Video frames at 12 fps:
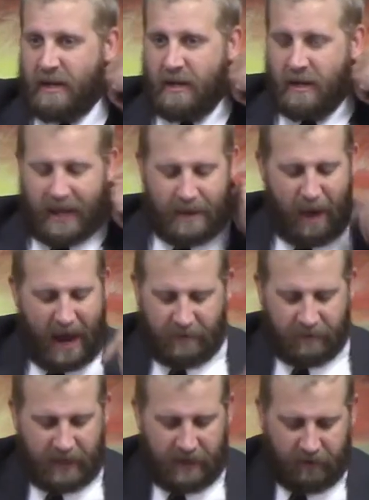He might
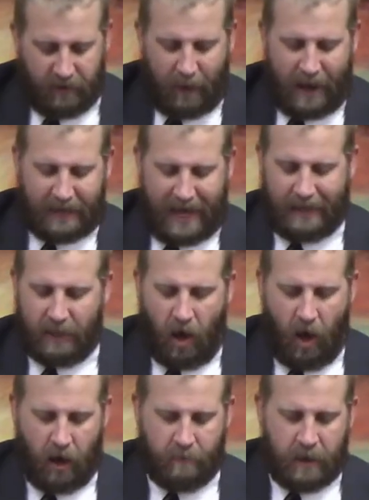have lived about that
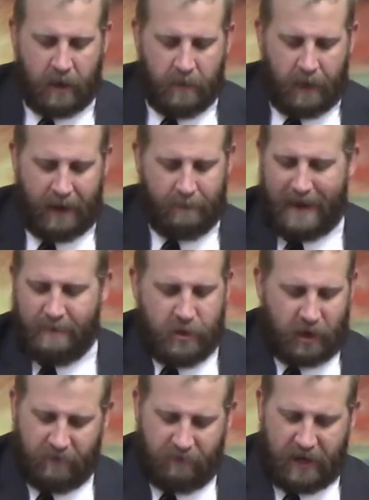long, and maybe
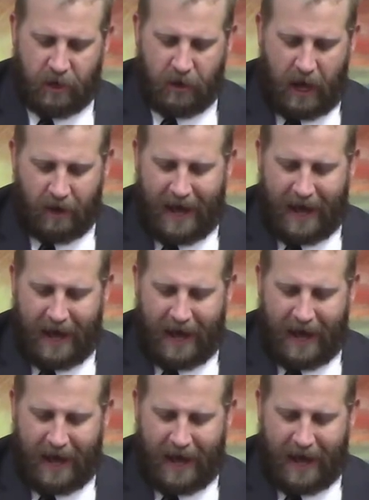you can figure it out.